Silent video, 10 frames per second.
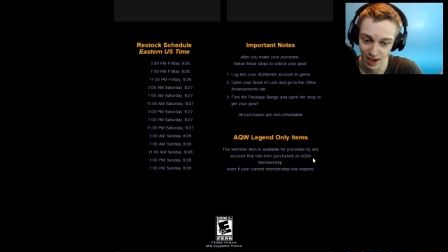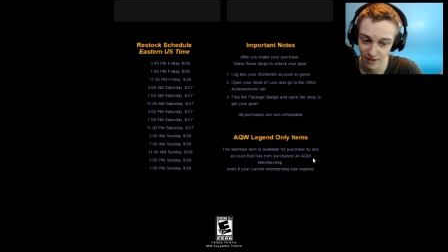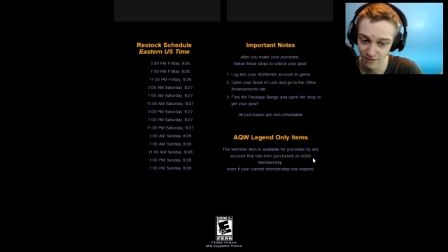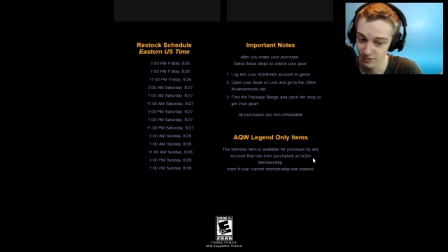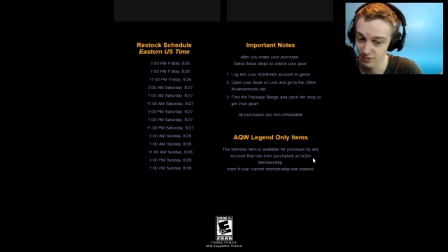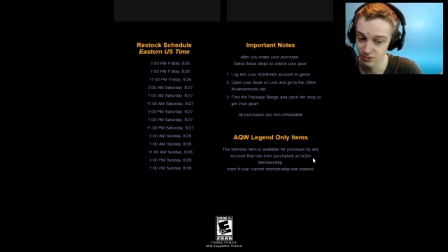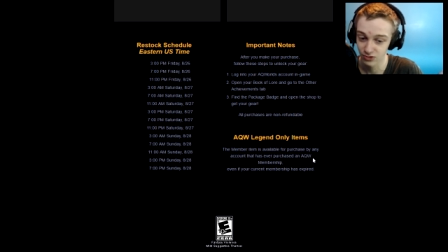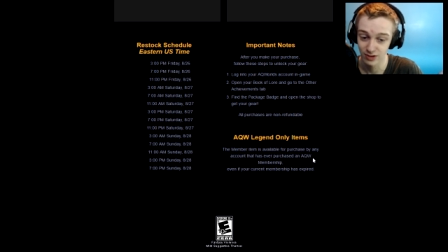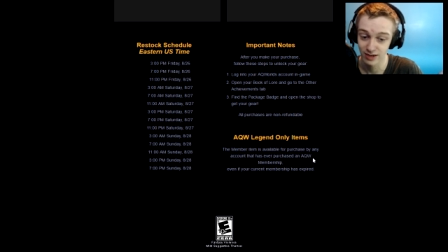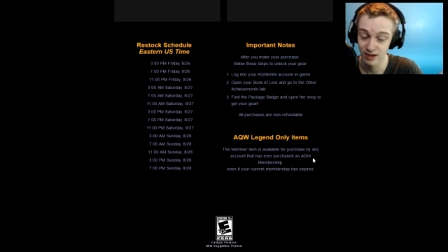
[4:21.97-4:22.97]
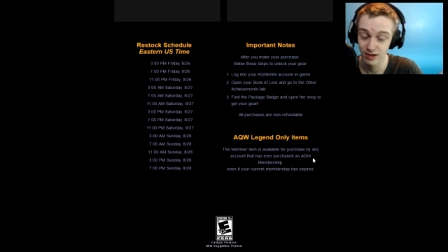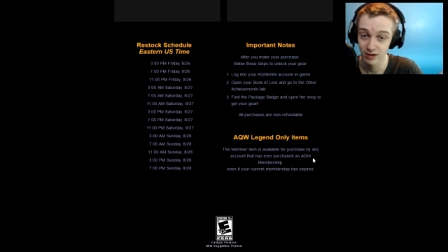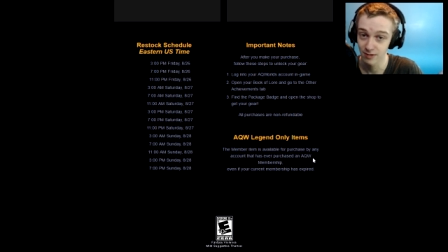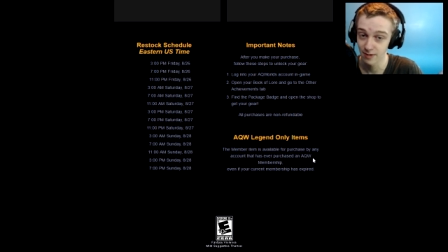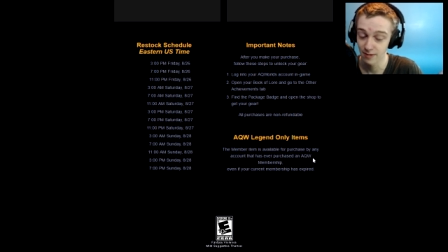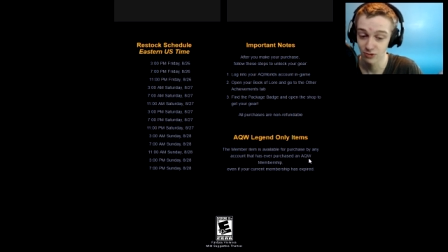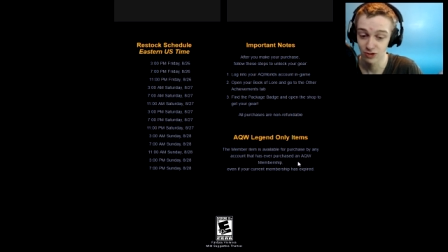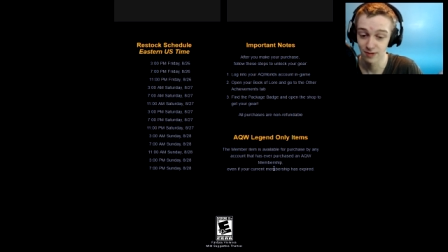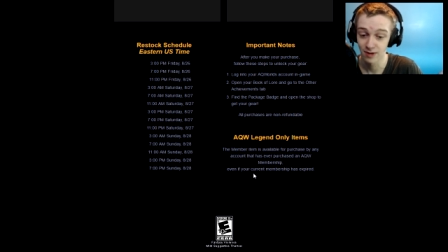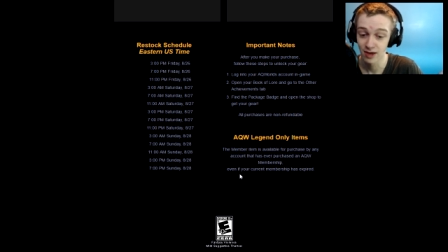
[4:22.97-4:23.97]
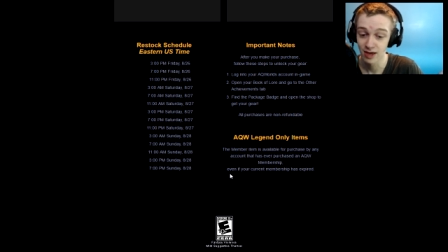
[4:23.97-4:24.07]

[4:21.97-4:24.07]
ever purchased an AQW membership,